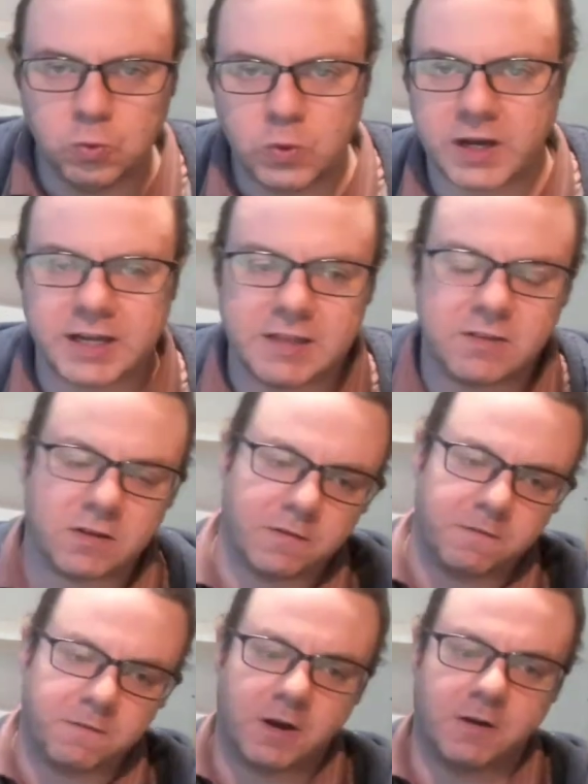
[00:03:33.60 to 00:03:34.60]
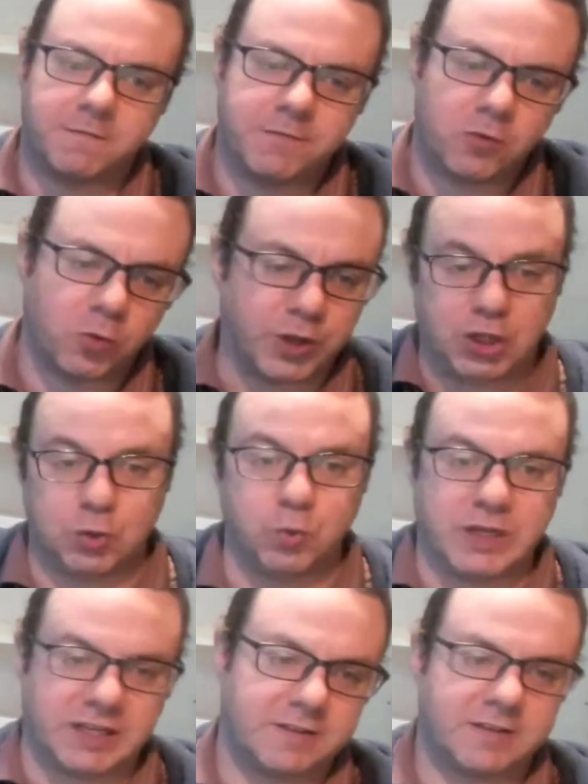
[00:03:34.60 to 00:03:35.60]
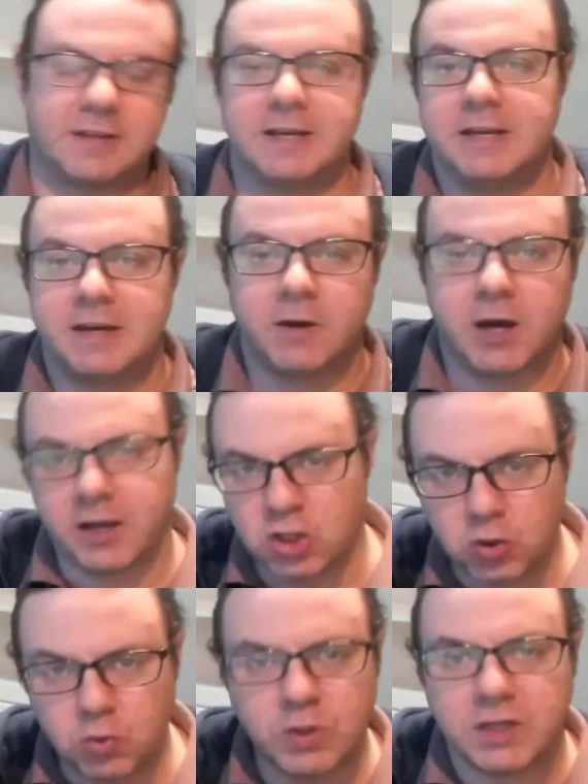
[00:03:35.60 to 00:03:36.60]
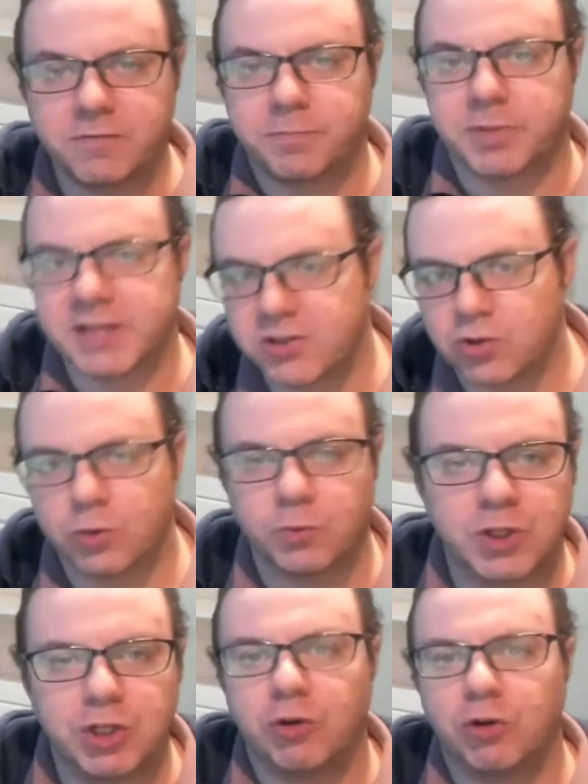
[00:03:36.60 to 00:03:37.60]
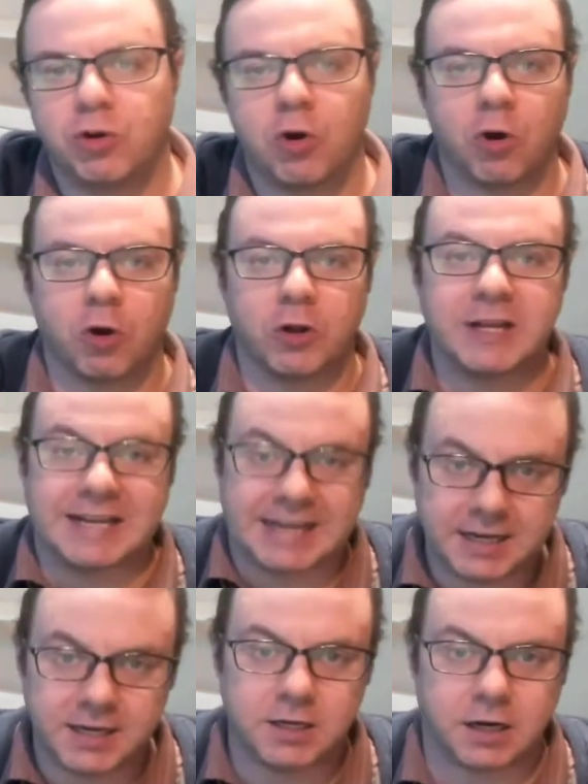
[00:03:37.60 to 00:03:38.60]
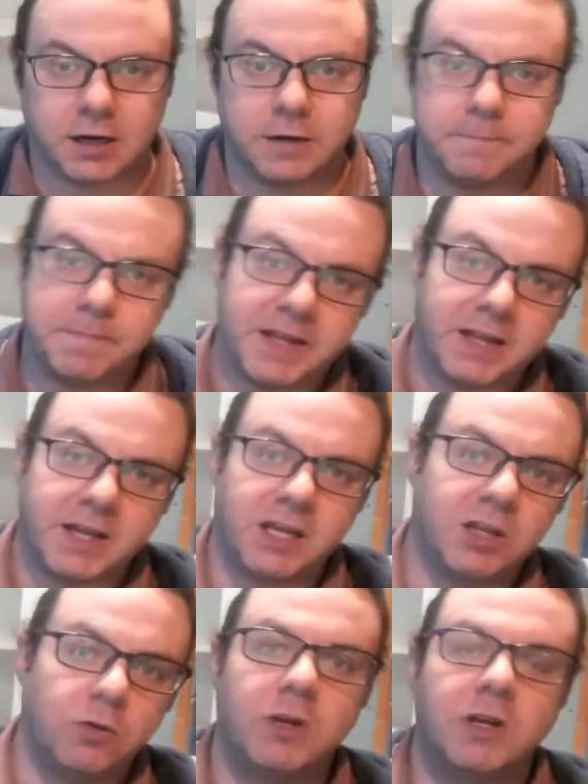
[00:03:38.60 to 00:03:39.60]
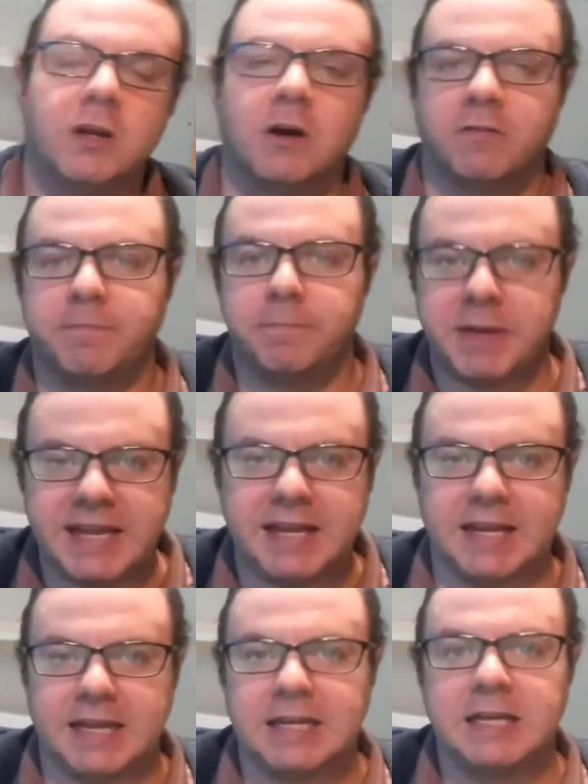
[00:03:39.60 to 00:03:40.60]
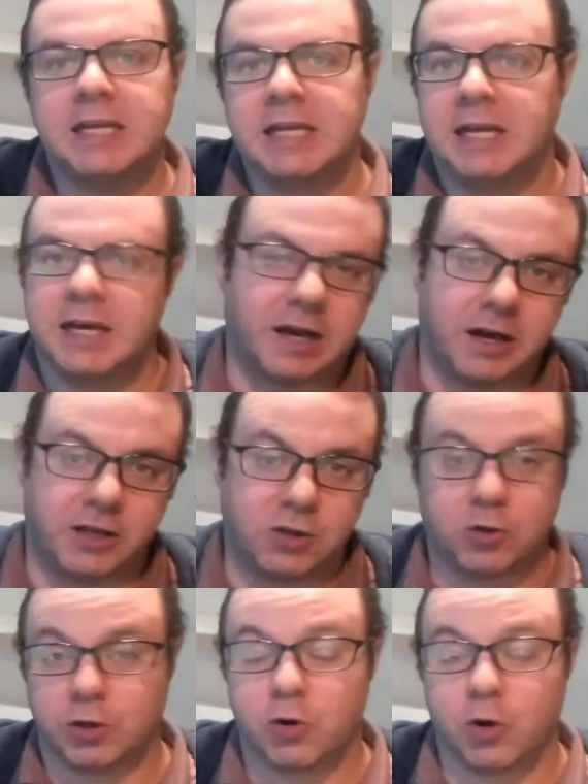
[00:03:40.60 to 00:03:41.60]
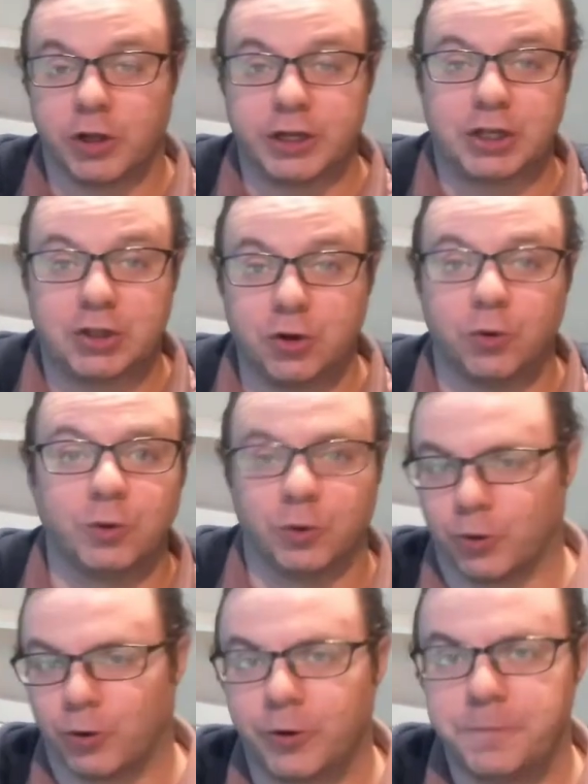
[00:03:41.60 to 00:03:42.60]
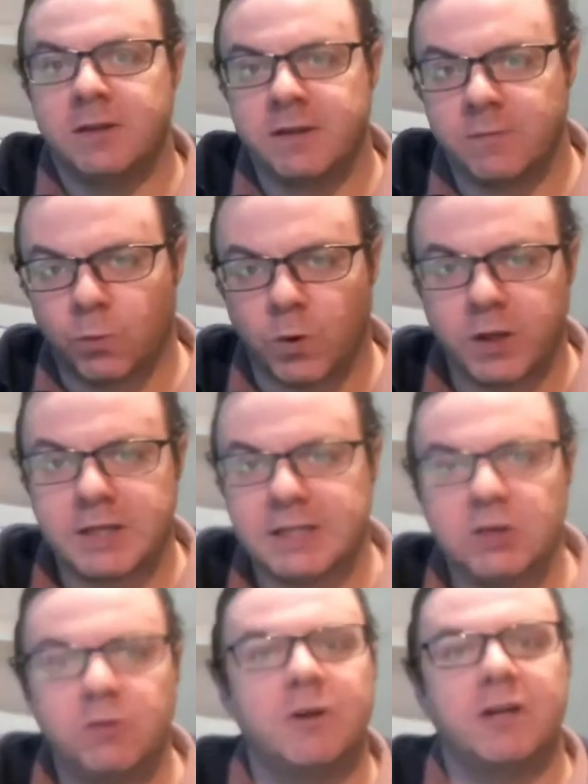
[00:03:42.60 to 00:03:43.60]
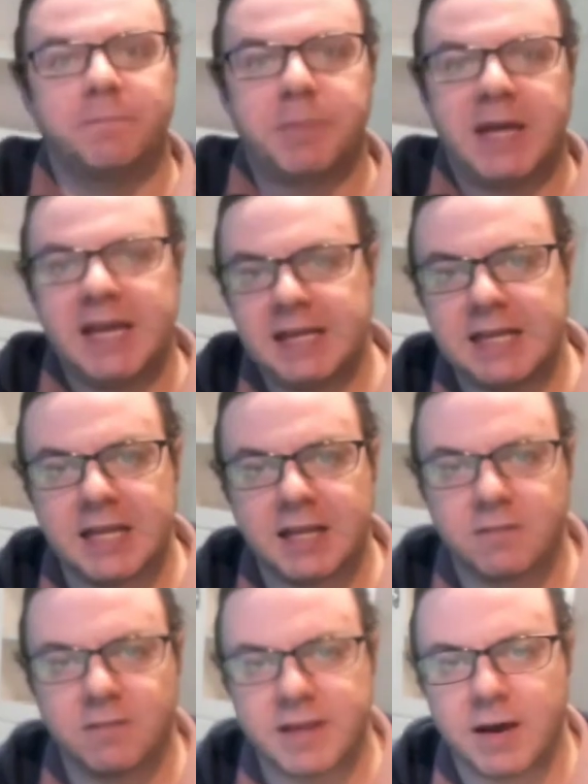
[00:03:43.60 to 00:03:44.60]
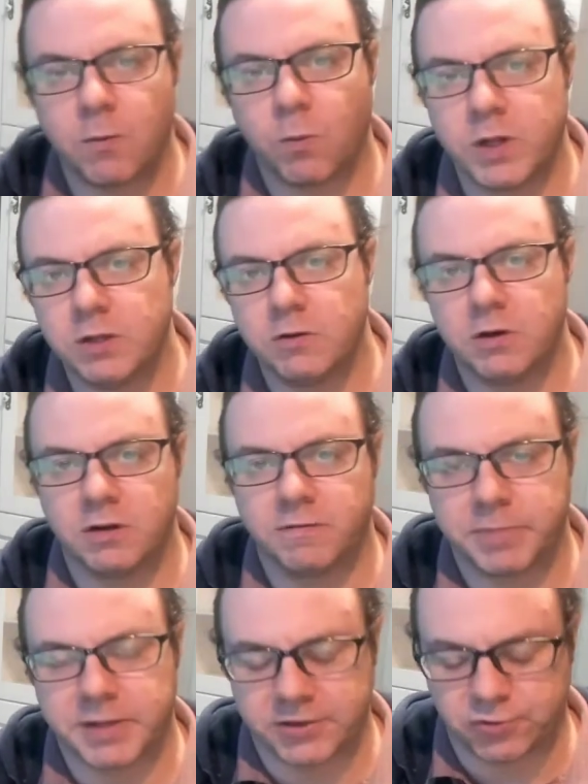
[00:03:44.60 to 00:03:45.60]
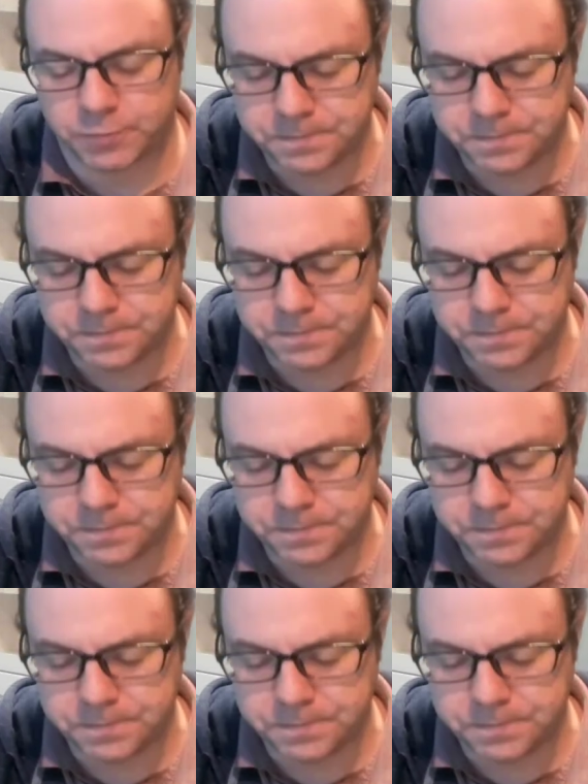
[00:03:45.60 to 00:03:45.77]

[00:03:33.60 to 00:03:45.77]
kinds of sort of units. A unit of pleasure, which you could call a hedon, and a unit of pain, you could call it a dolor. 1 unit of pain cancels out 1 unit of pleasure.